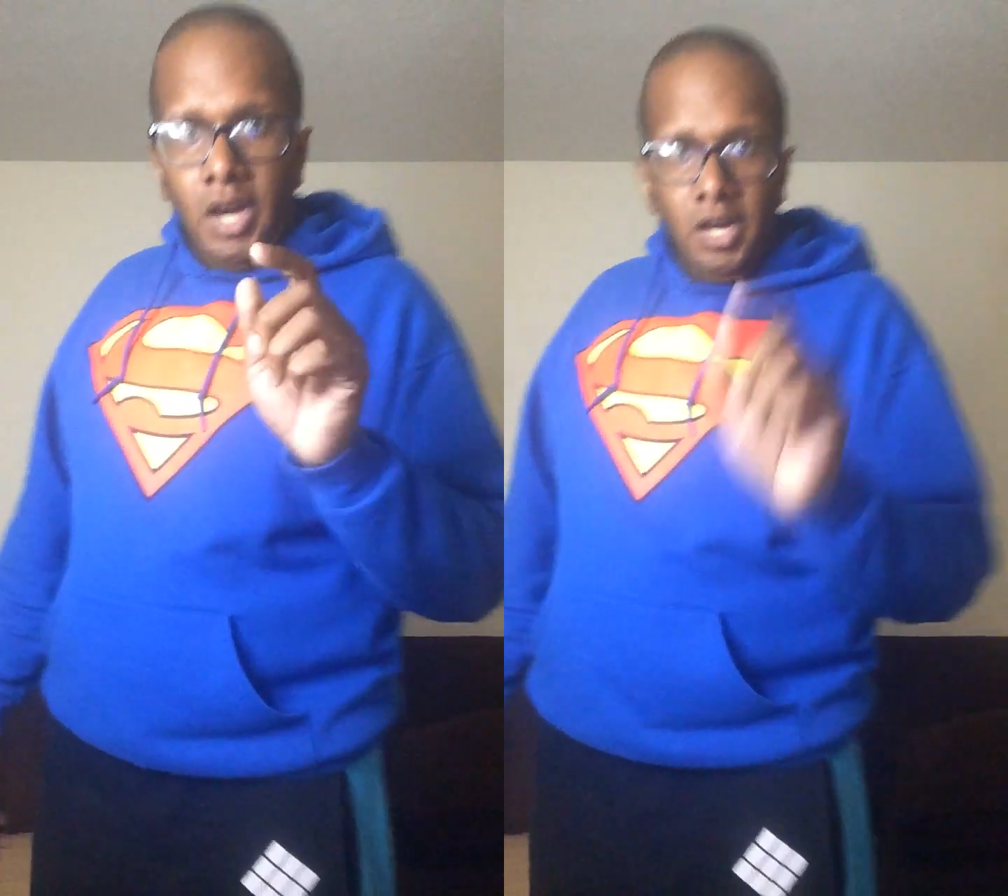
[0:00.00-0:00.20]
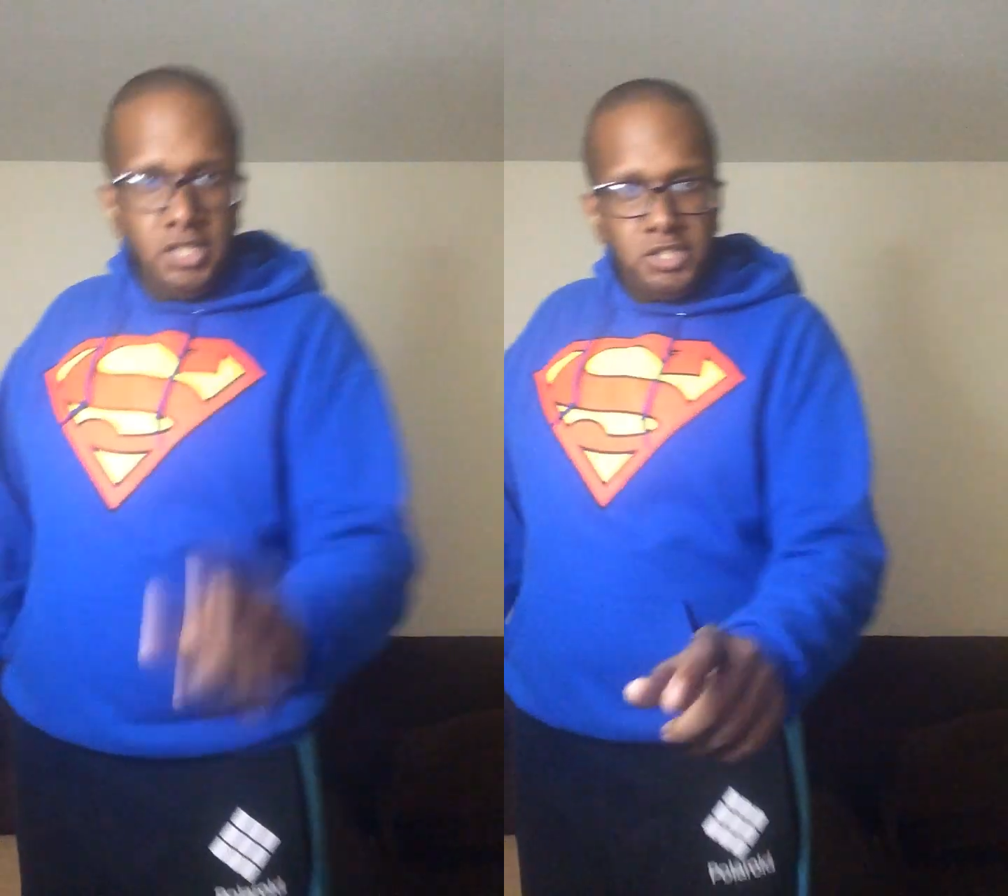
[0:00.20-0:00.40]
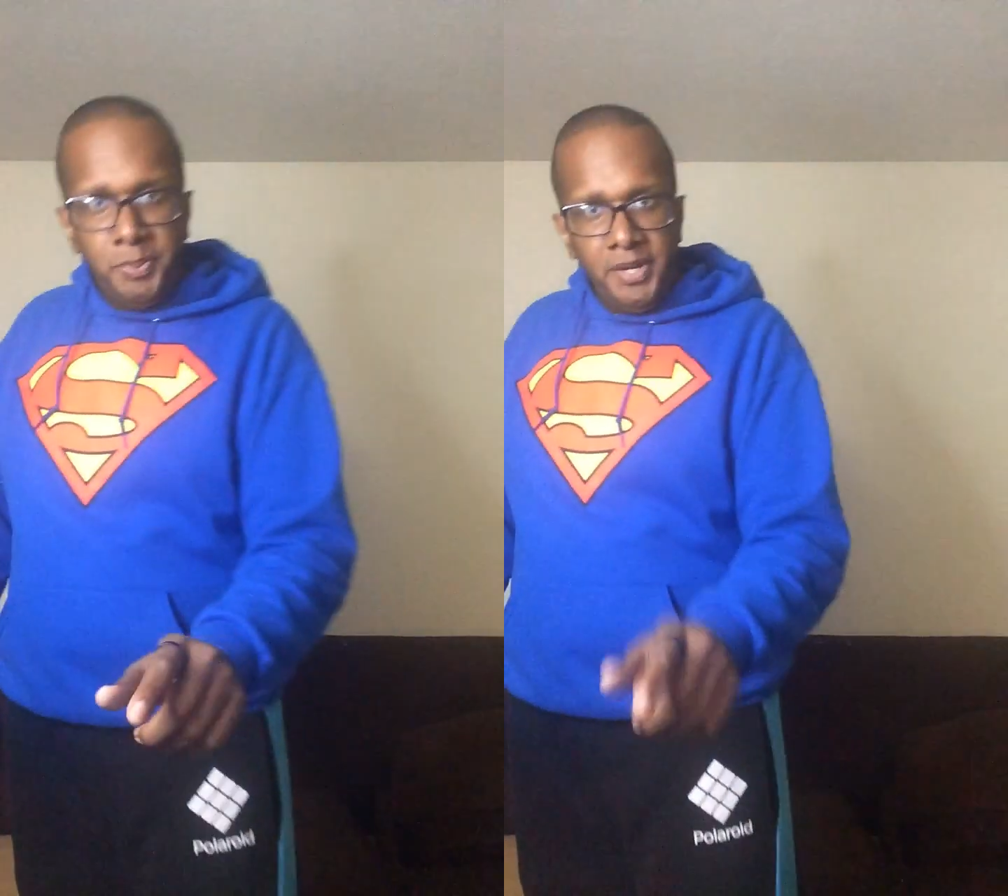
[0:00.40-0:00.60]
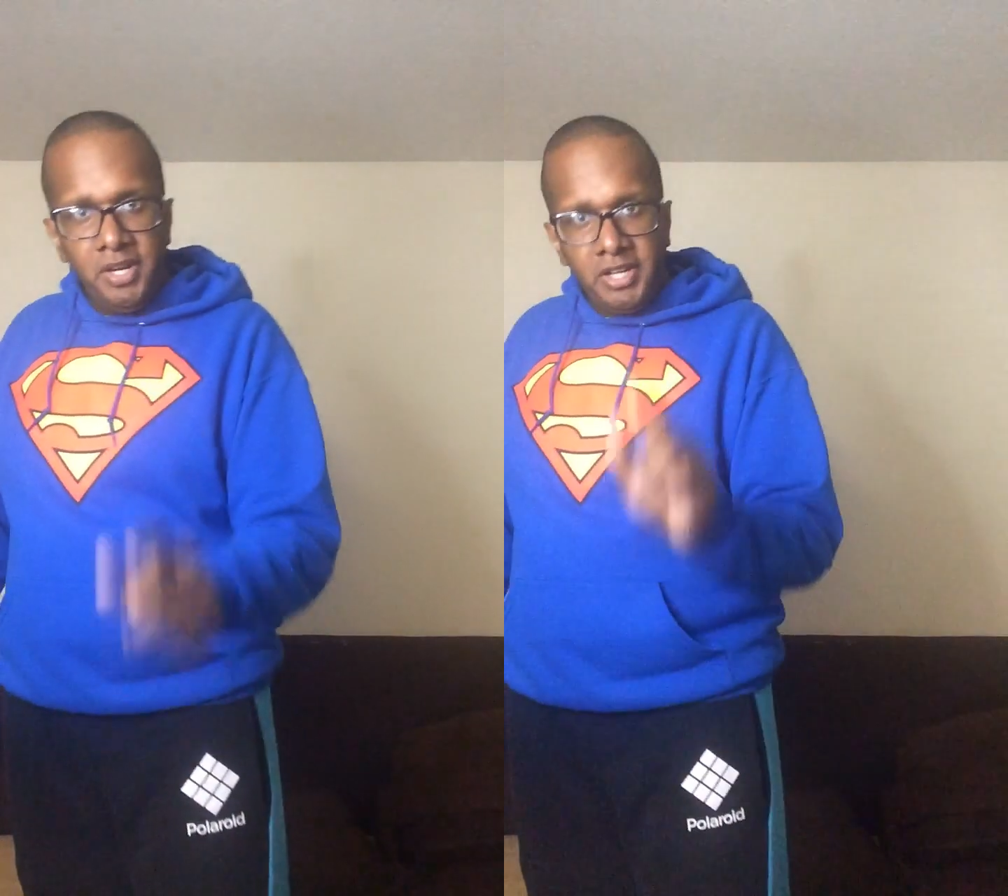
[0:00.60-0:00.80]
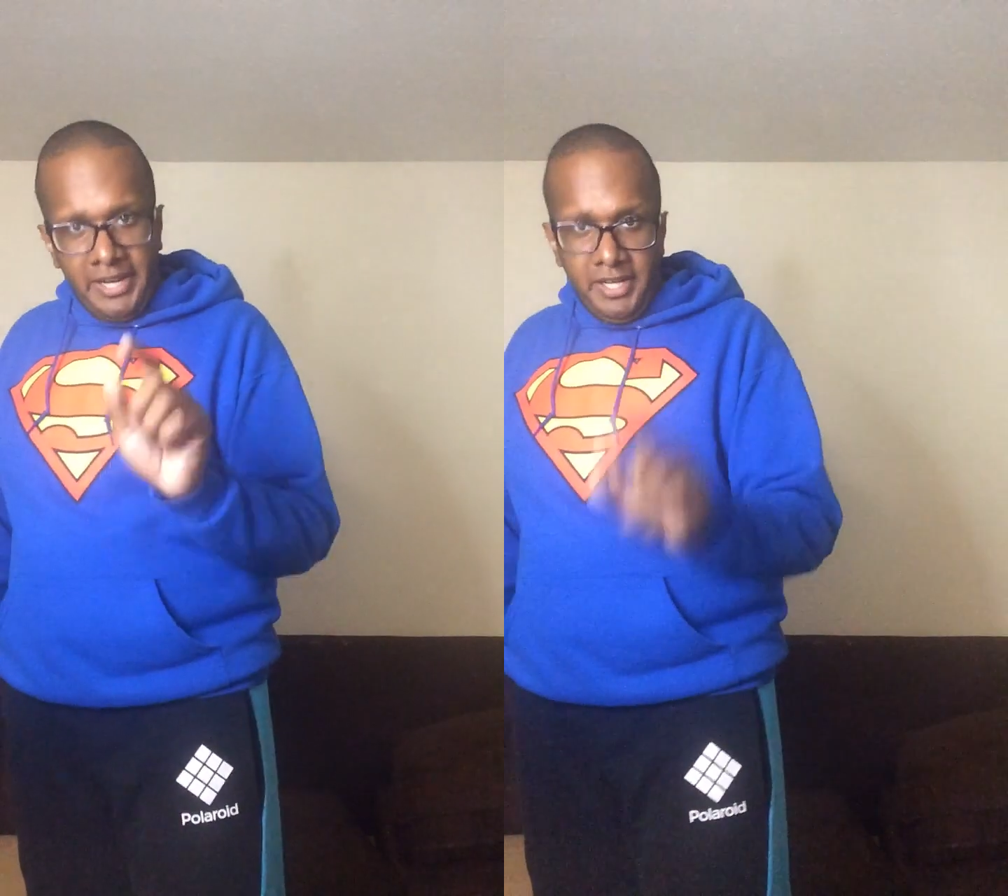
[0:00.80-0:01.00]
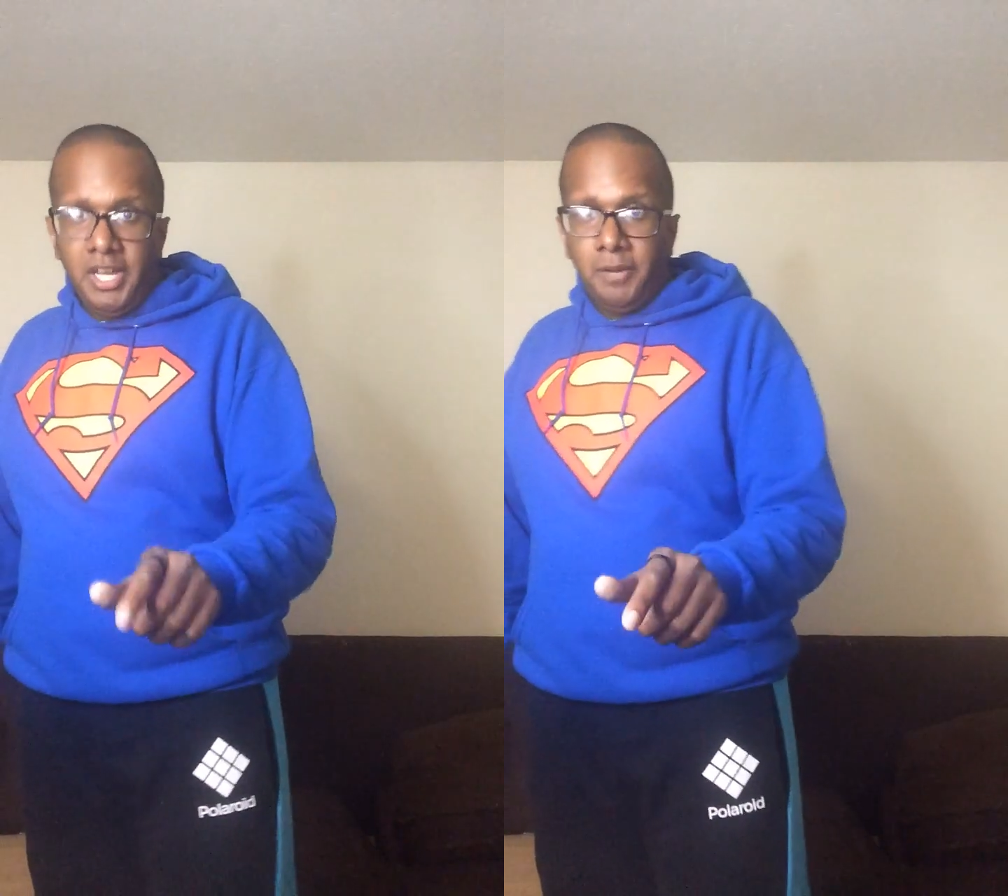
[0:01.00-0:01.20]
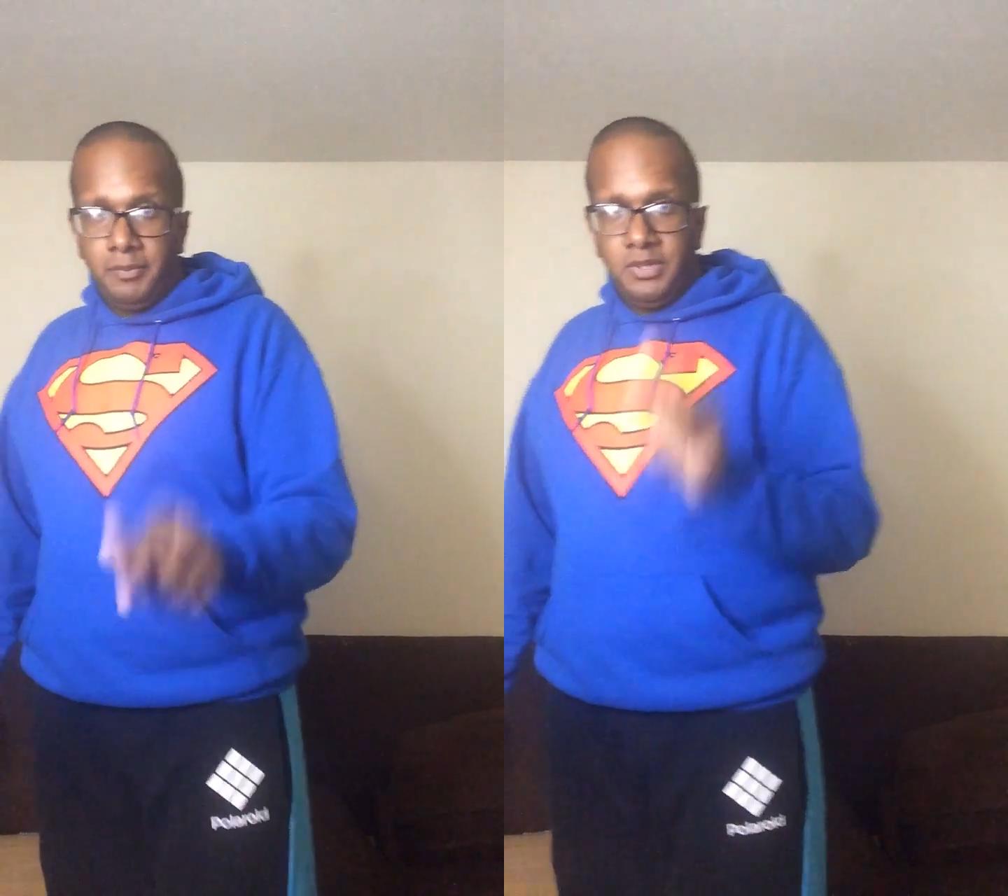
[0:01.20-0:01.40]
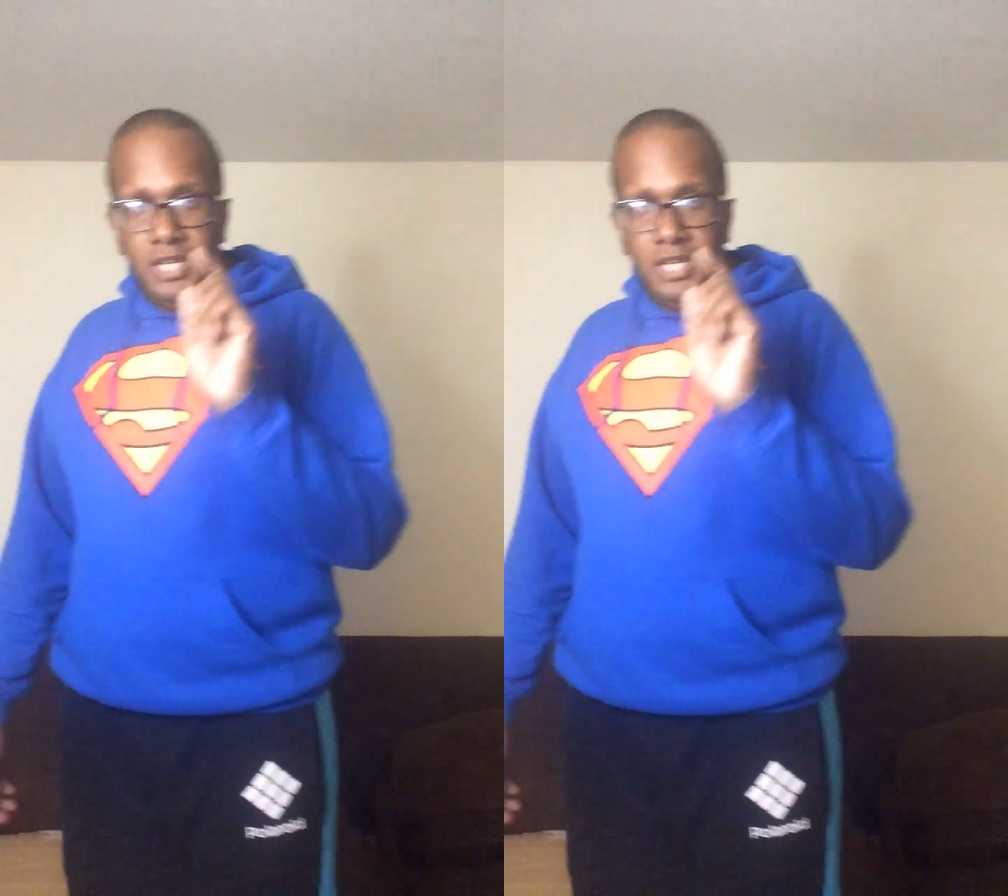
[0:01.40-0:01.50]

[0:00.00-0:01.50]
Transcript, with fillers: Undisputed Kingdom.